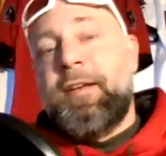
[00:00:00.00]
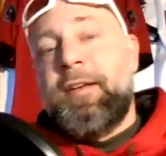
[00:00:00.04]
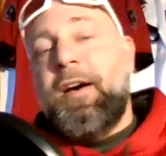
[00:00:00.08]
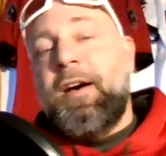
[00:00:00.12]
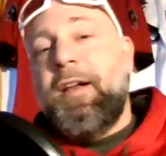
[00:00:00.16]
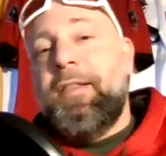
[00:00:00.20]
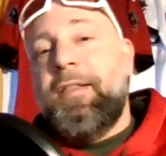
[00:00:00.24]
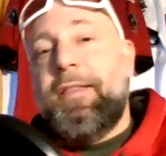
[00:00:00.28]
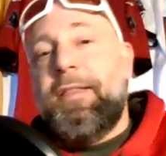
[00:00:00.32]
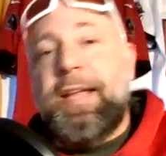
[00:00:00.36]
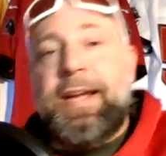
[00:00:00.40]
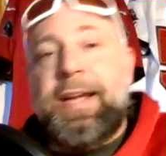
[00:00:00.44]

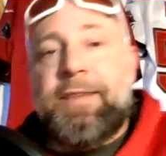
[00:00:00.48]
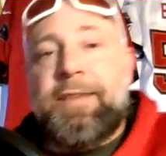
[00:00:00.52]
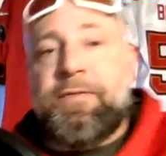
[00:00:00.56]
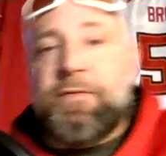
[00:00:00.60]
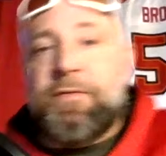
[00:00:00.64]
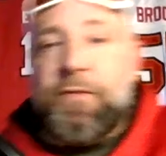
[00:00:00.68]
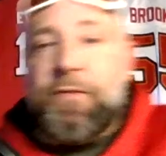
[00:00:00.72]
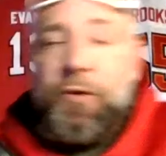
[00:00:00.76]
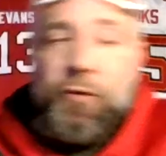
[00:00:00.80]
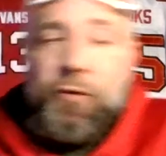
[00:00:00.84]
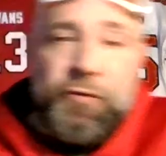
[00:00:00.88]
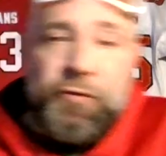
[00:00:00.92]
a late
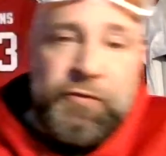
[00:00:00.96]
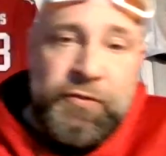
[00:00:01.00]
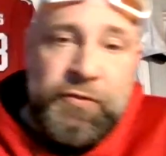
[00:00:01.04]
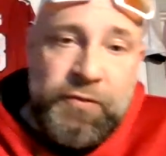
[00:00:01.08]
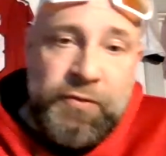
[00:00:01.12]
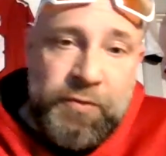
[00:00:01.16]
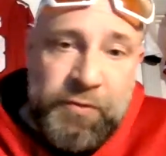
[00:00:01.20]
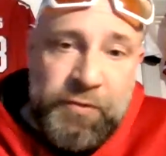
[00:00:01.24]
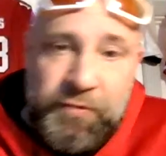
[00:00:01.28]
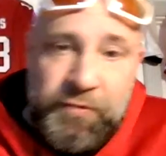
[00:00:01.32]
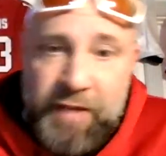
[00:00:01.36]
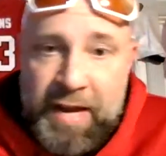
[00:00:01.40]
first
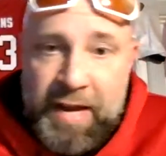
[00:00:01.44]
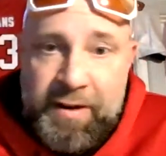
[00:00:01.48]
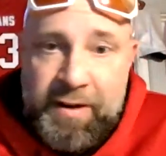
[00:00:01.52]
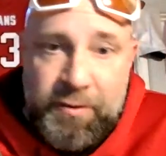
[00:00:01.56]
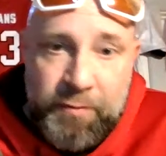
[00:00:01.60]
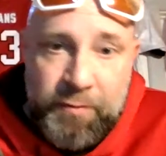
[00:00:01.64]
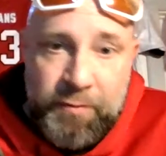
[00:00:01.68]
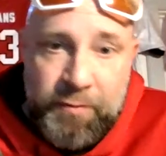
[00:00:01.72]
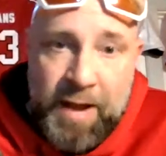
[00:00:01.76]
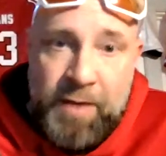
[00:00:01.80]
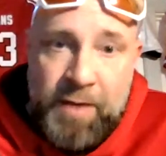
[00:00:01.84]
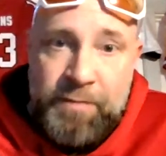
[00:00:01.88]
or second
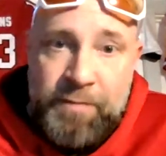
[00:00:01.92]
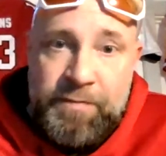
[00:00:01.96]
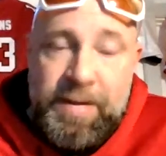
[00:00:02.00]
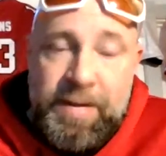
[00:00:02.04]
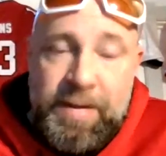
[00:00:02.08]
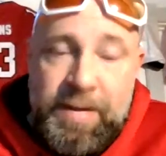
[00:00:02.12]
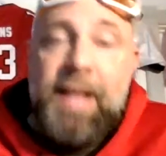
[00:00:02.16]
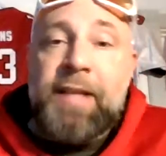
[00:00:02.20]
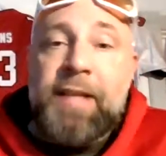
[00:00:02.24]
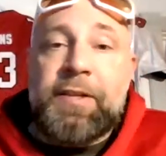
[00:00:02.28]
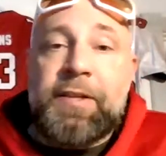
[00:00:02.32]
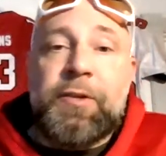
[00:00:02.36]
round
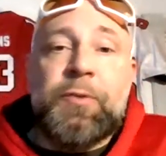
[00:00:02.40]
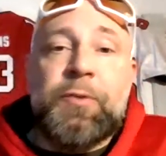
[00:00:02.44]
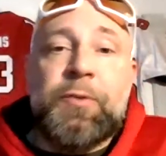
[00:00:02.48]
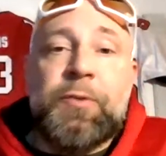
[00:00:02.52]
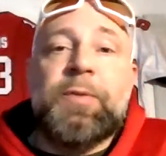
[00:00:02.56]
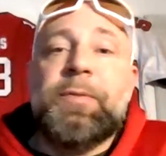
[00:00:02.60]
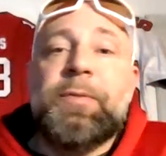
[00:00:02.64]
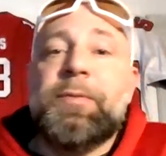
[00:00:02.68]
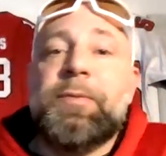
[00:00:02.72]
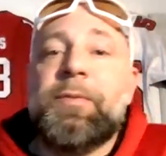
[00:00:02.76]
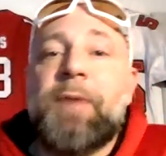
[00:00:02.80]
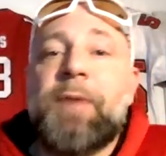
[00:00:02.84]
value,
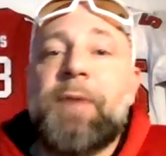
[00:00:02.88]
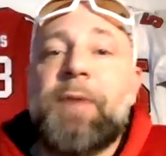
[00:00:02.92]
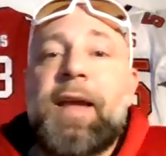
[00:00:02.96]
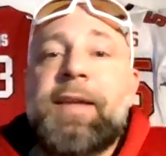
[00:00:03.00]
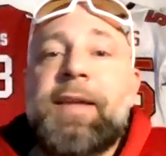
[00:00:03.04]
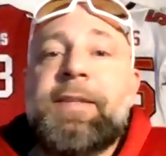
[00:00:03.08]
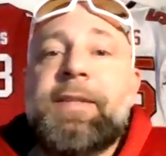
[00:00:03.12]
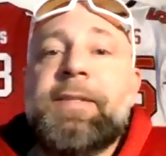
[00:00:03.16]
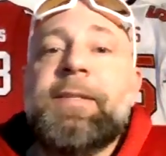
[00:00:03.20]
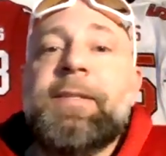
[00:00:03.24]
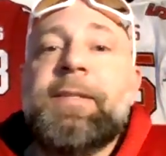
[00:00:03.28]
right?